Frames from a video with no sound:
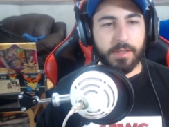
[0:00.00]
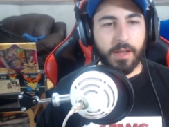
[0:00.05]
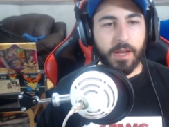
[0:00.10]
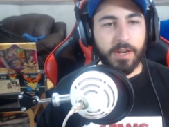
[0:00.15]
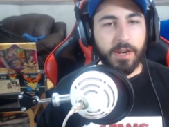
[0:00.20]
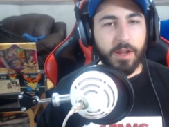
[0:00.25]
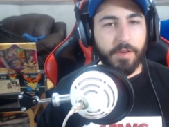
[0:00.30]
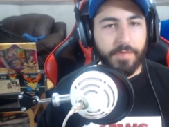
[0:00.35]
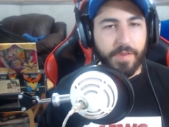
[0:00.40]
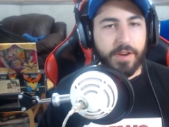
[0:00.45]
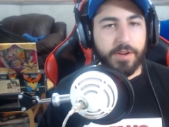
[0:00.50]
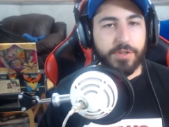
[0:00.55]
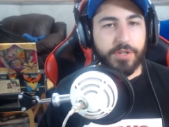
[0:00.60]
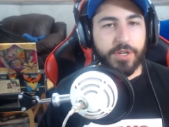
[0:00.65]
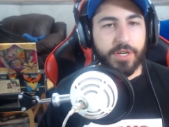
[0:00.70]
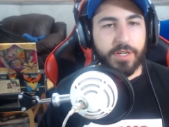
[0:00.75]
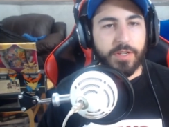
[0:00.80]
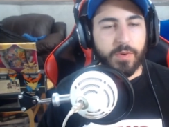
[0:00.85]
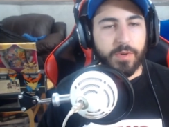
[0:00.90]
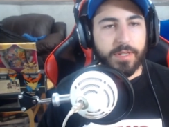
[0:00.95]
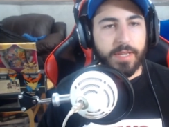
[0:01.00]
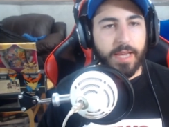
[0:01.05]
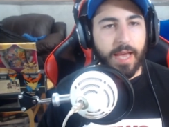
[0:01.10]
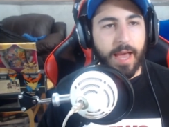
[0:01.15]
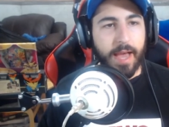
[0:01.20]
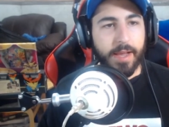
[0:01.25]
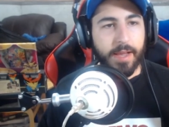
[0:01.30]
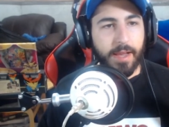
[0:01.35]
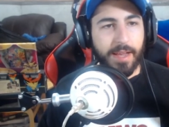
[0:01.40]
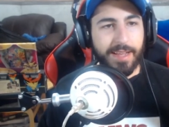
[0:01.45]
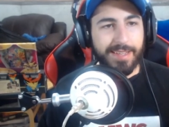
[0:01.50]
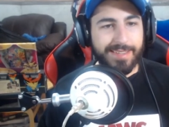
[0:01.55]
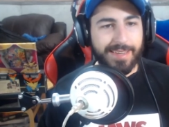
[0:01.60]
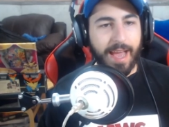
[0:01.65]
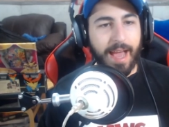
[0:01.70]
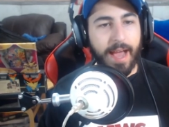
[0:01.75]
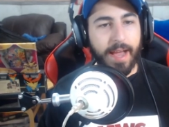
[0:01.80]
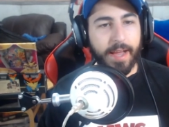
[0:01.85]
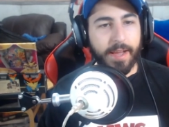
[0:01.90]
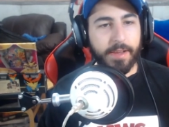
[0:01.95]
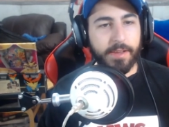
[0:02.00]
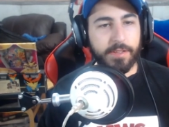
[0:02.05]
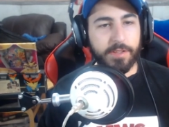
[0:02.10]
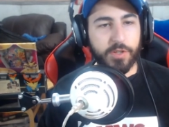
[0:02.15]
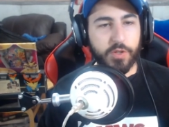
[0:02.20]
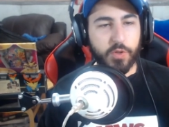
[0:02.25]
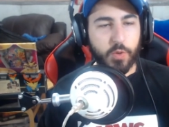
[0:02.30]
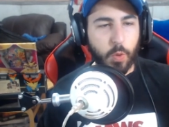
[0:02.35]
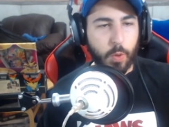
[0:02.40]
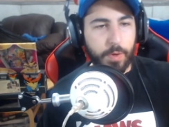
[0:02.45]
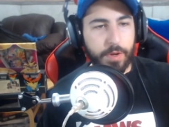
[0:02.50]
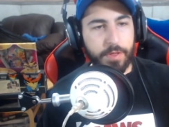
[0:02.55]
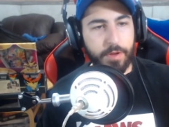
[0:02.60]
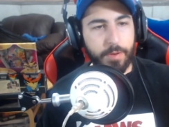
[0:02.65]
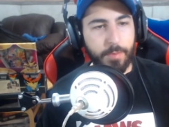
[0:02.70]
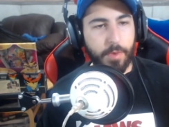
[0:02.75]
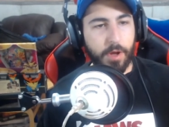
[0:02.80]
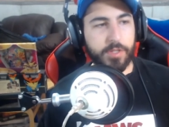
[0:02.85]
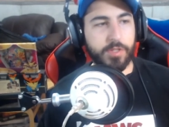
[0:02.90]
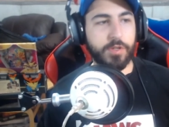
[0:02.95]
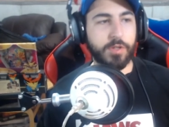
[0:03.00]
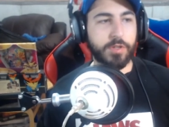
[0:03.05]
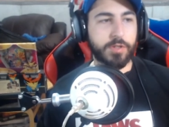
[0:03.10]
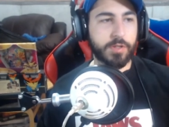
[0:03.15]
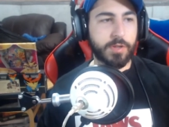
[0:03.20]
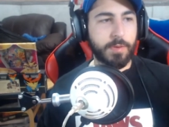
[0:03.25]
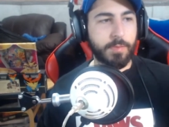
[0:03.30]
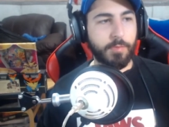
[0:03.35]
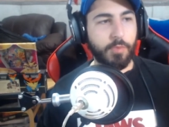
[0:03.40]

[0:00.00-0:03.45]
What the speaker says: enough energy to attack, destroy one of their monsters,